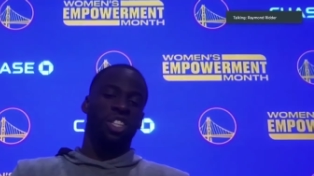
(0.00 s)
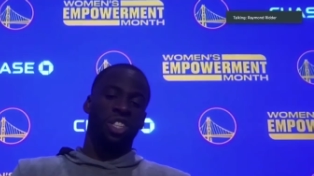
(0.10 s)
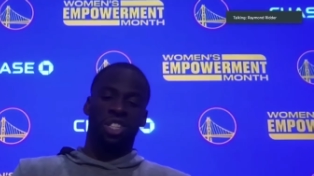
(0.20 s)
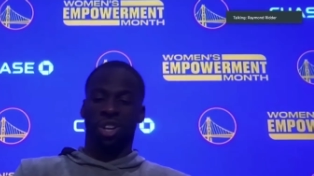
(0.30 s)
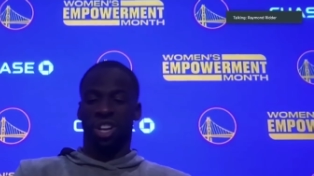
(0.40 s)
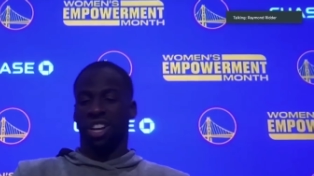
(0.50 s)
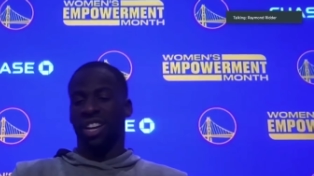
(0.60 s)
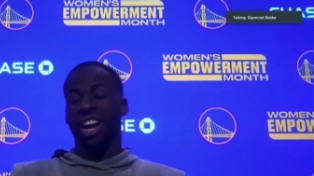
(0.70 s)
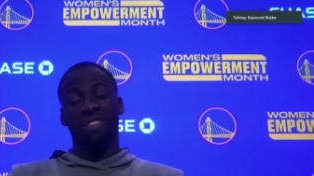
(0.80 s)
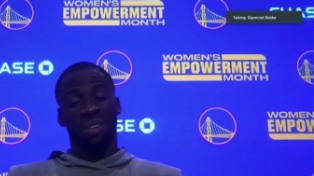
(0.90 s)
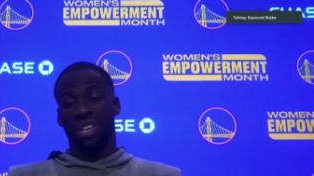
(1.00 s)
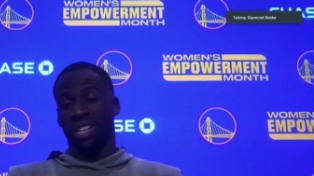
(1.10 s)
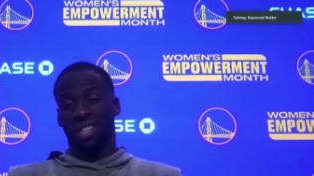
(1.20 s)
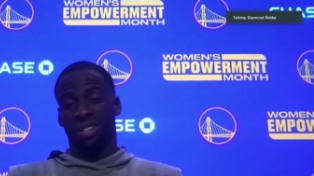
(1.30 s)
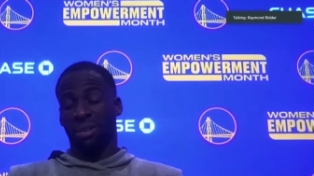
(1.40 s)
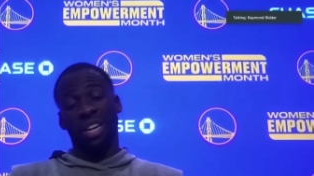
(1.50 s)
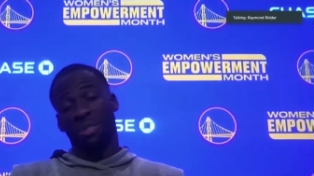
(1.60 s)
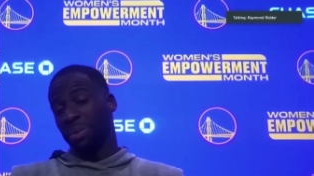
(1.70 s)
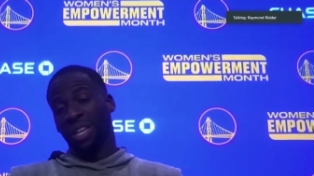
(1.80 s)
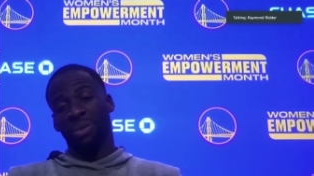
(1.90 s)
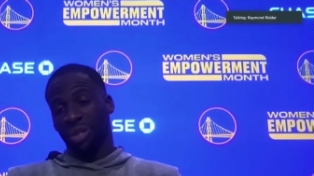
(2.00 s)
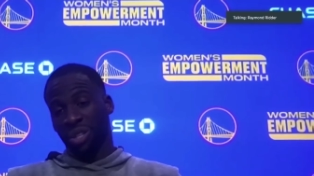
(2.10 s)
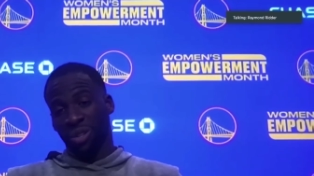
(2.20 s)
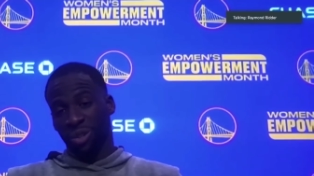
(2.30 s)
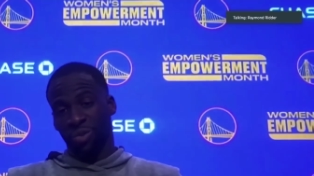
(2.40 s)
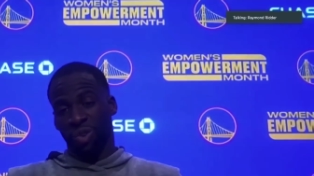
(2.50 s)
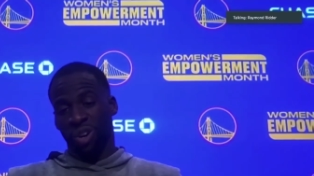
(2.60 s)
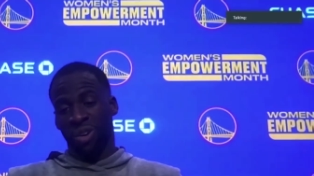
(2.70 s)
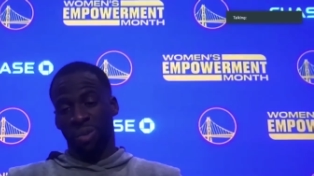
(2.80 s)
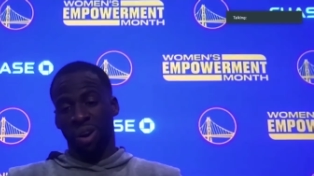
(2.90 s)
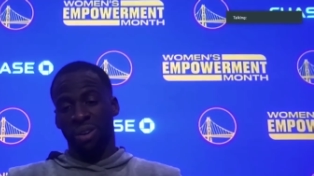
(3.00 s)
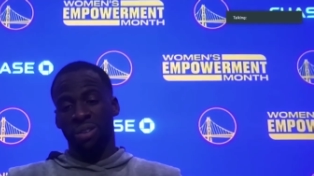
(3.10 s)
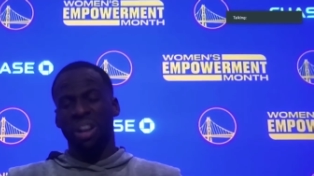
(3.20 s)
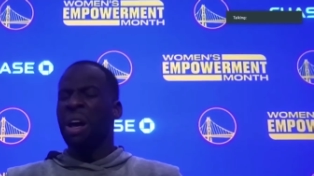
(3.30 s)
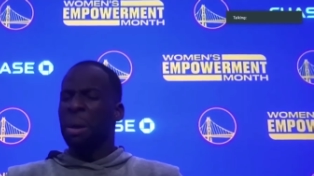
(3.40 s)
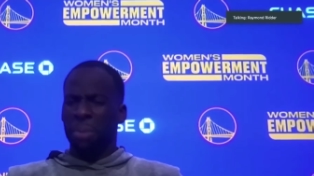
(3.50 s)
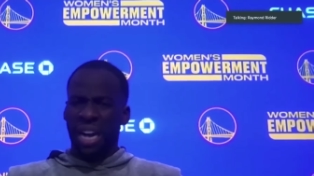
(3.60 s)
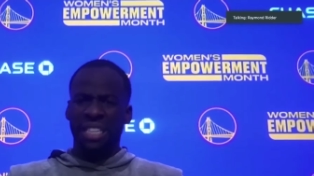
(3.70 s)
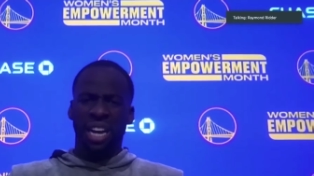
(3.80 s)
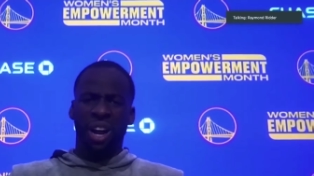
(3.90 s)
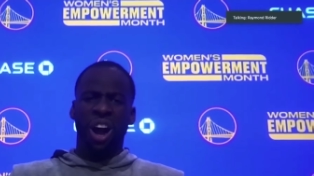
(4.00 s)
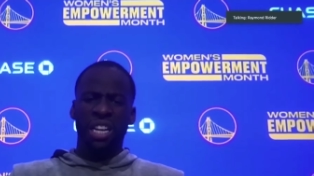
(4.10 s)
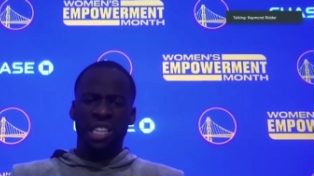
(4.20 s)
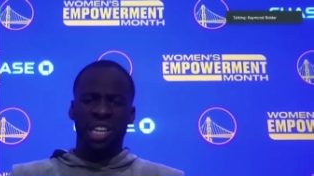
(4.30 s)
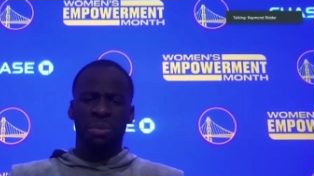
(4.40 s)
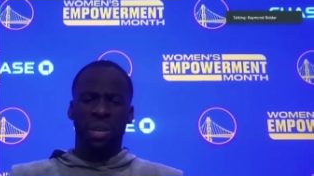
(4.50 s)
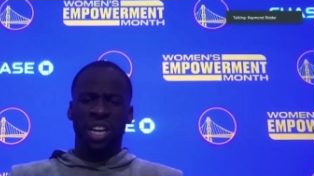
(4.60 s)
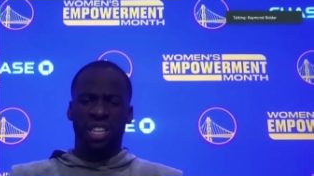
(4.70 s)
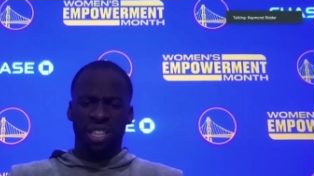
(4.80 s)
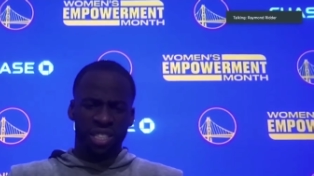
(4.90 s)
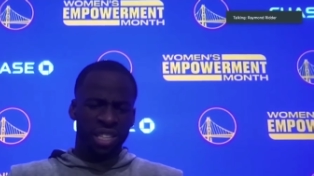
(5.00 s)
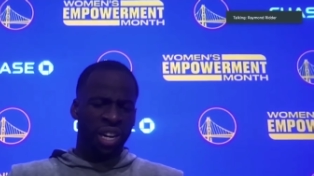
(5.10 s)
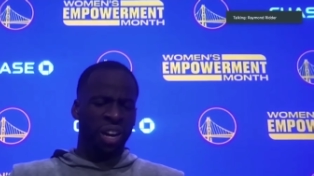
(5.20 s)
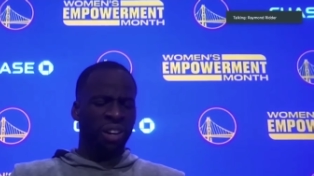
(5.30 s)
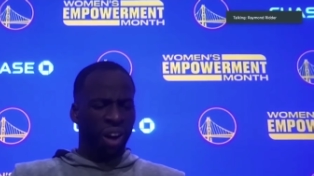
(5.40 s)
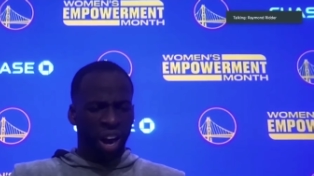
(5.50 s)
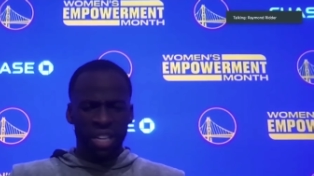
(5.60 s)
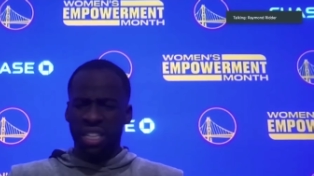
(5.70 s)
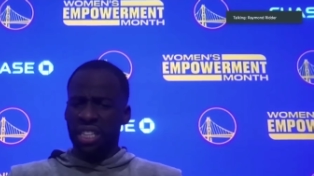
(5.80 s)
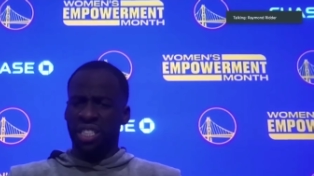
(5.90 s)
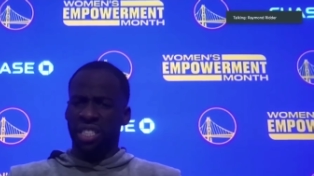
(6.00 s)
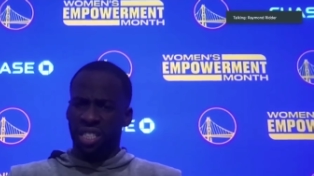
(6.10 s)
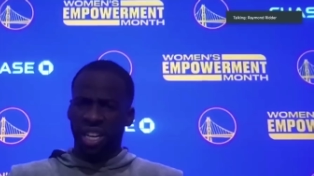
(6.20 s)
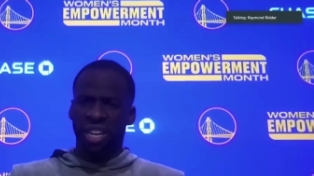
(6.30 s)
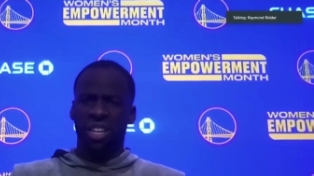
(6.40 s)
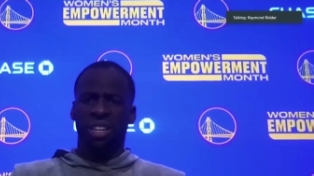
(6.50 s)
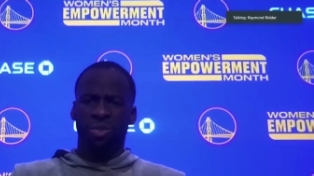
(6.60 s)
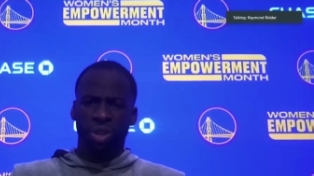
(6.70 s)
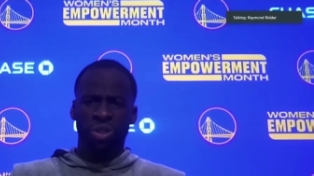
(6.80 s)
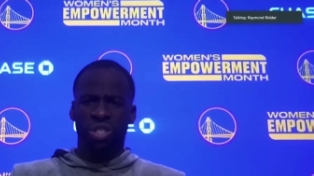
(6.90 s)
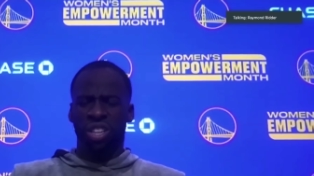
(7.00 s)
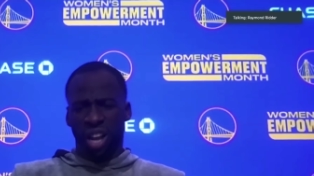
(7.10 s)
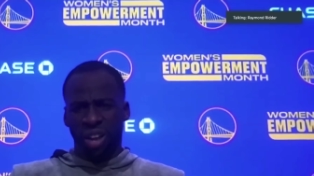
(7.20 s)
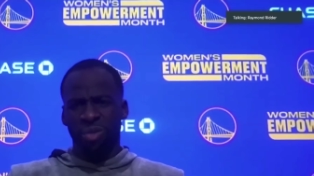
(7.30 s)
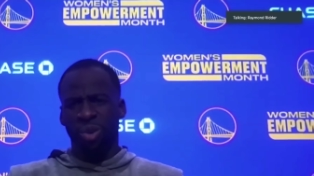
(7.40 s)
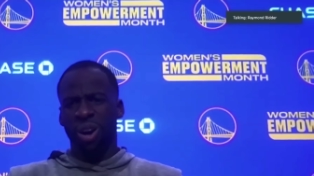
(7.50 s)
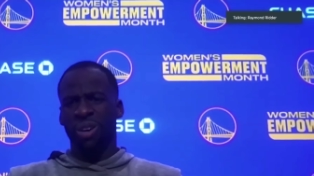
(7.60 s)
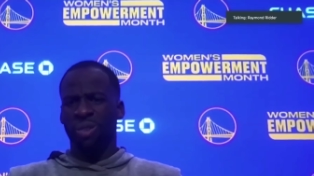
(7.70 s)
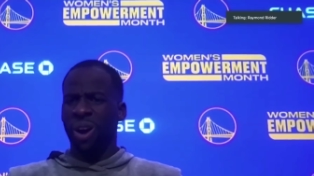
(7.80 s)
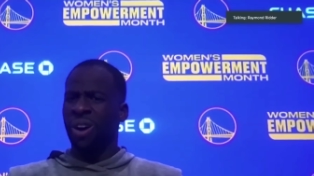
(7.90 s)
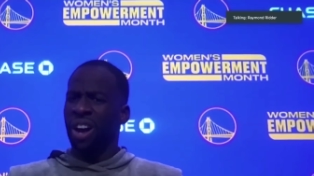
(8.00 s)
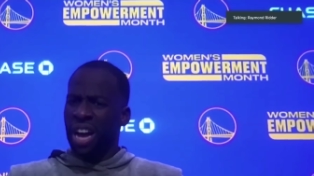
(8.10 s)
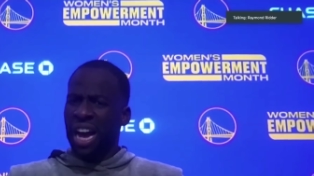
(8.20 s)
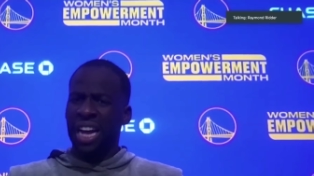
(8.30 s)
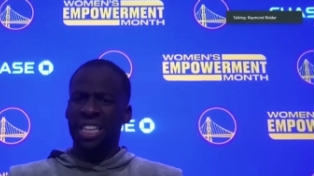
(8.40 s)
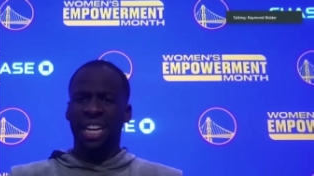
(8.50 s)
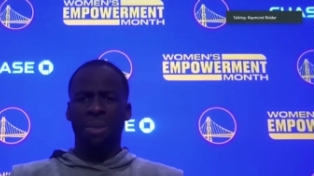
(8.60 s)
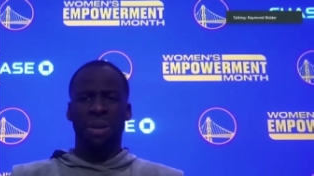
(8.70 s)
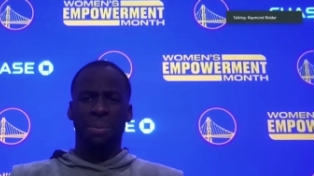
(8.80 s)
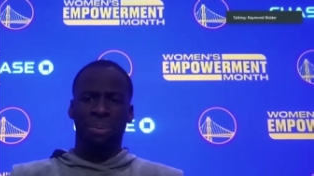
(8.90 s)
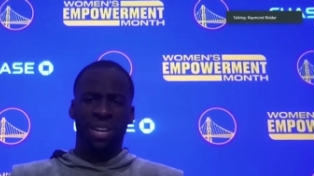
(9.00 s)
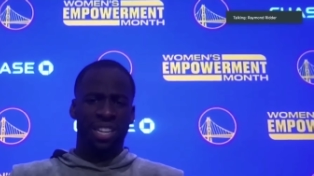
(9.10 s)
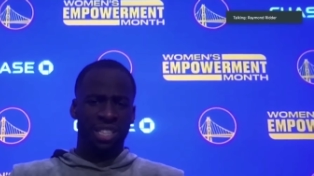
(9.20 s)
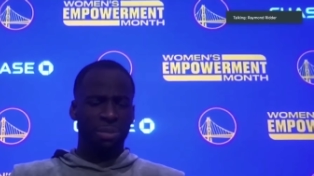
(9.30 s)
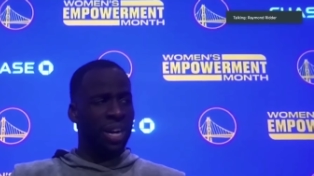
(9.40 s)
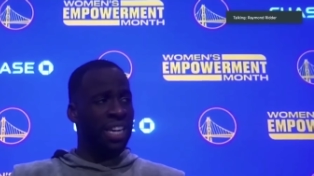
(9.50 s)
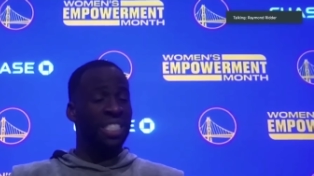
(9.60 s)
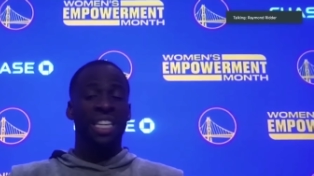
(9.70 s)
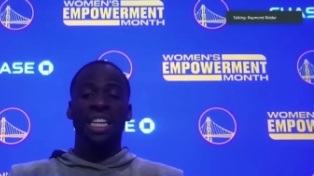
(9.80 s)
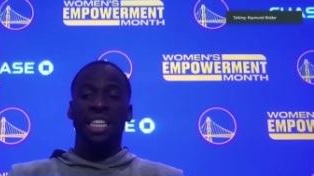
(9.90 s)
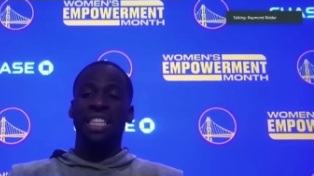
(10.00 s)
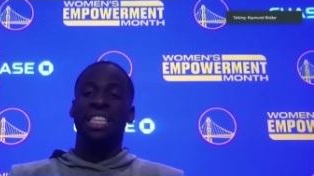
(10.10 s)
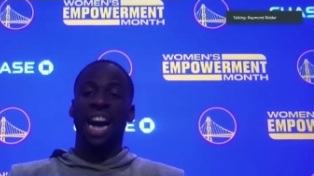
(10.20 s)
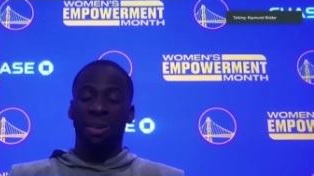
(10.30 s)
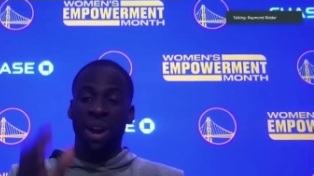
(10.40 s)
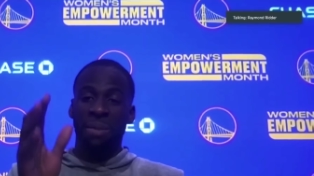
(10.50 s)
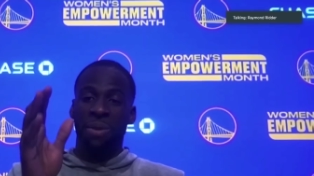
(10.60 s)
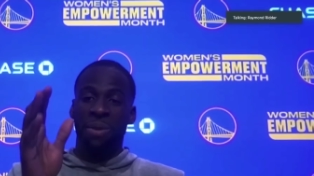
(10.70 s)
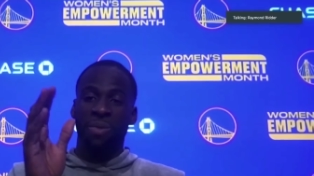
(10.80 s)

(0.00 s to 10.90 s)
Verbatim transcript: so you're never in a great space when you lose four in a row. But I think all things being, you know, all things considered, losing four in a row, I think I'm in a pretty good space. This guy Raymond